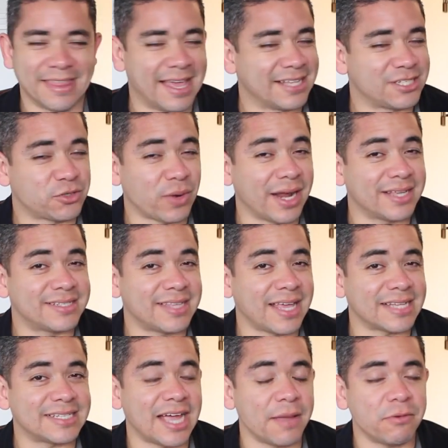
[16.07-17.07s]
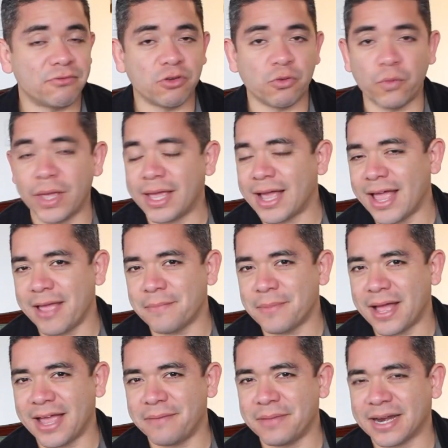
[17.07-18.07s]
That's right, it's that time of the week. I am
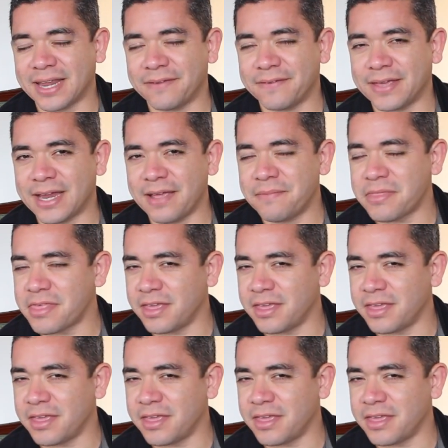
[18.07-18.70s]
Jaime Rivera,